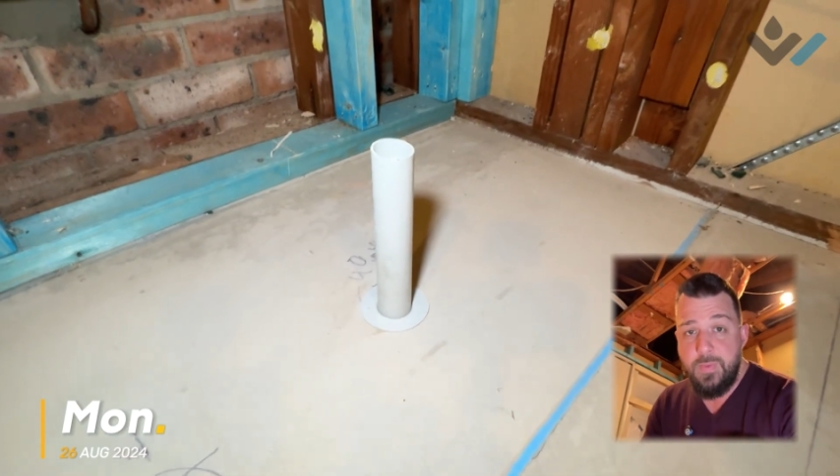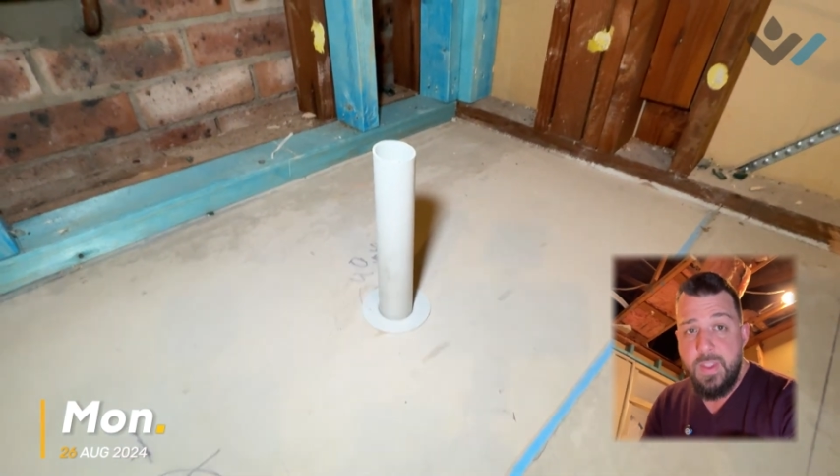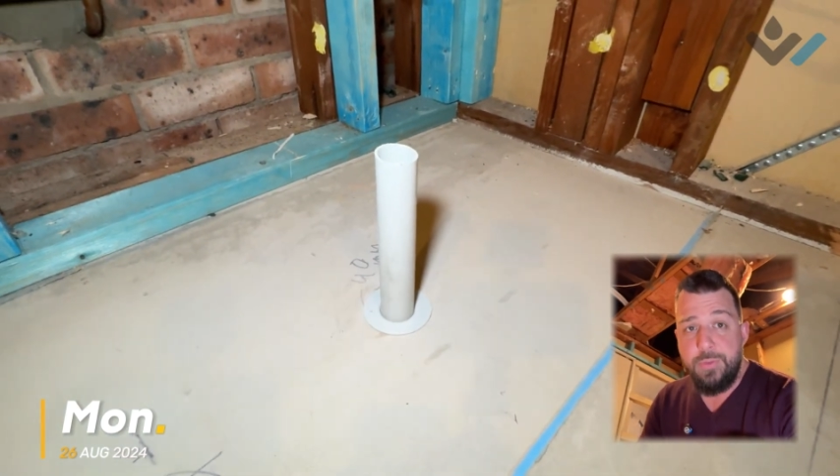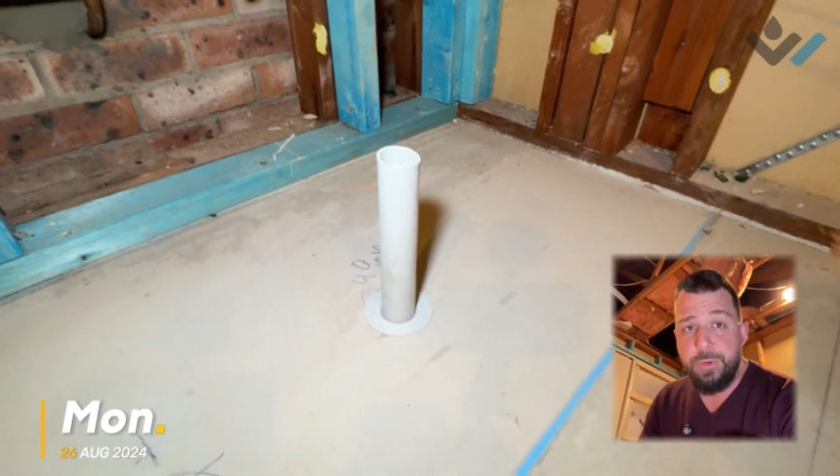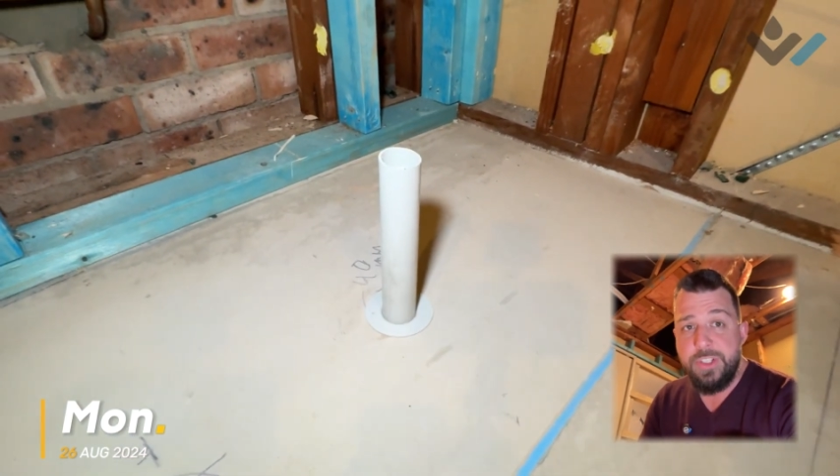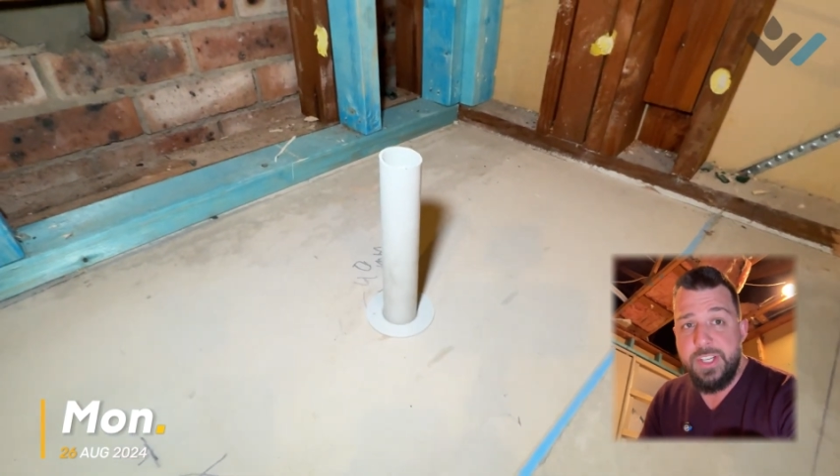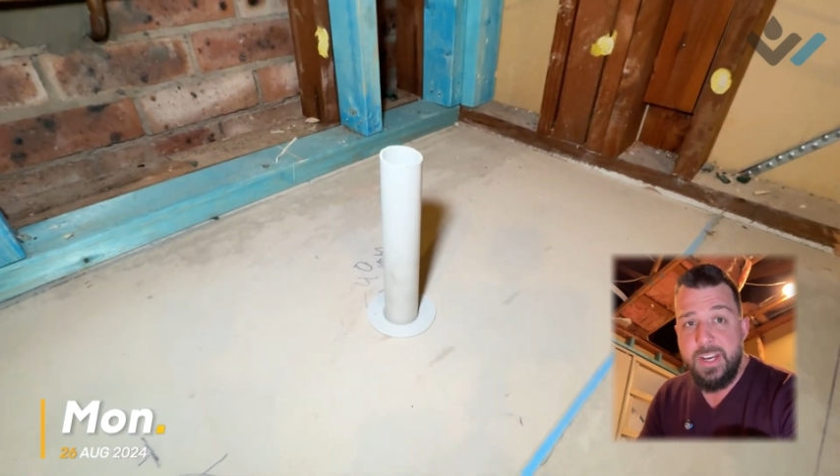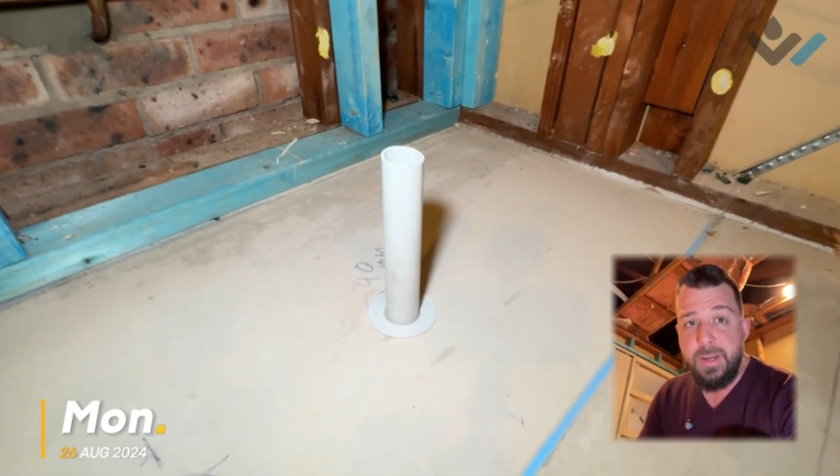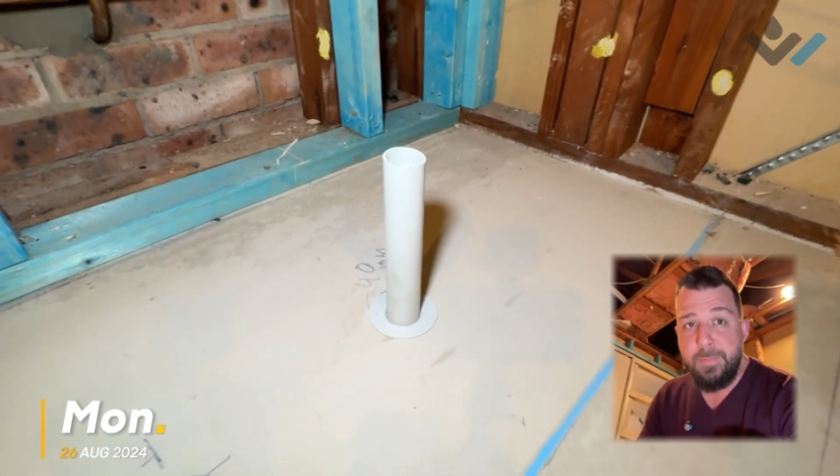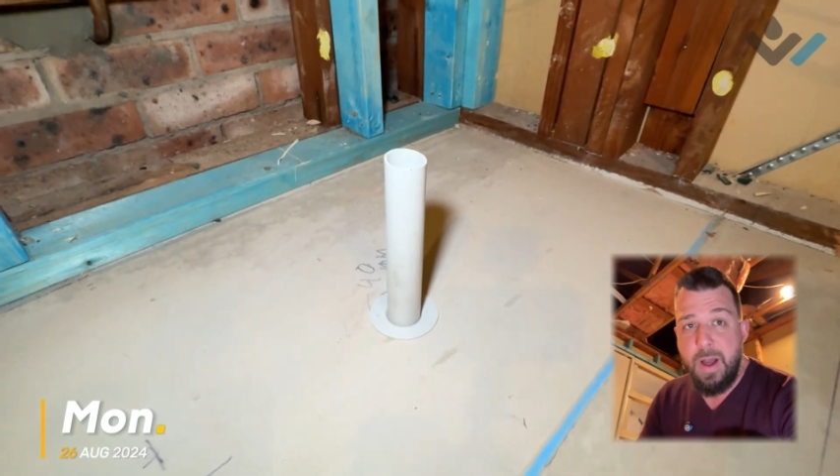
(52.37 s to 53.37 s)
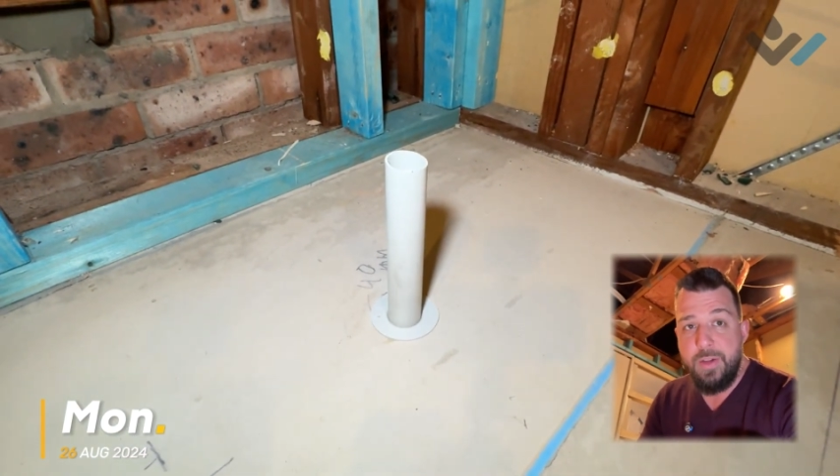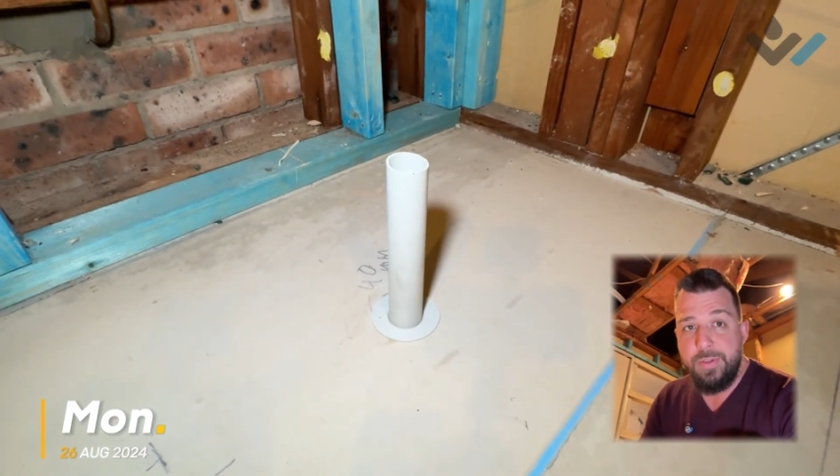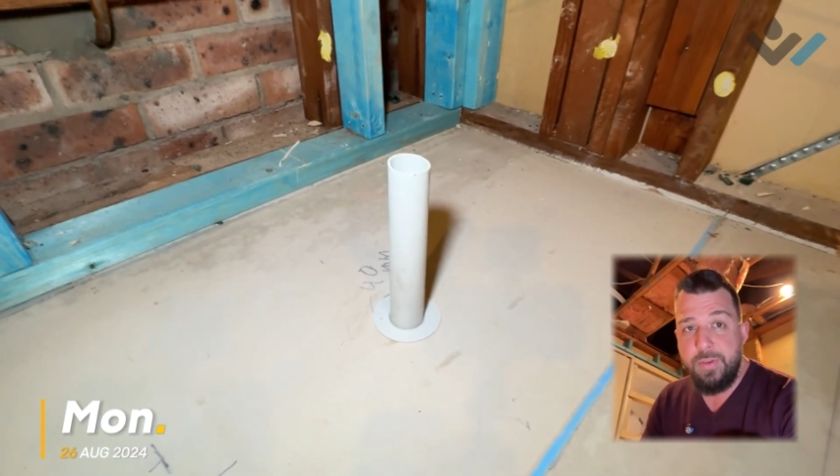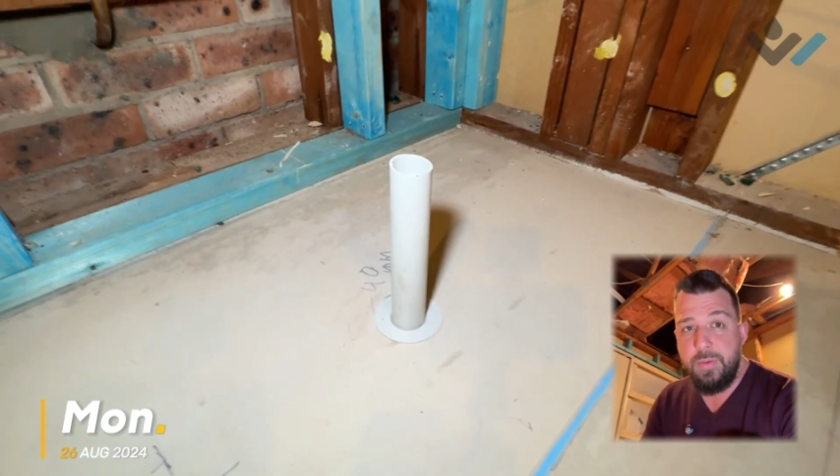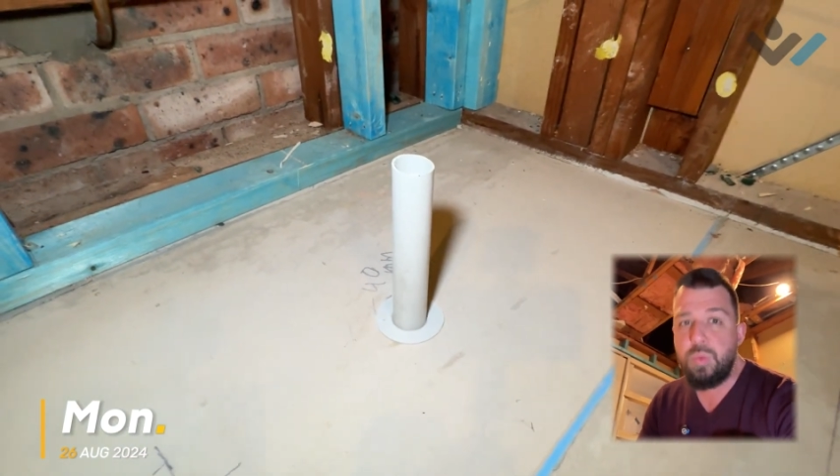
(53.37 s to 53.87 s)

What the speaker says: freestanding bath,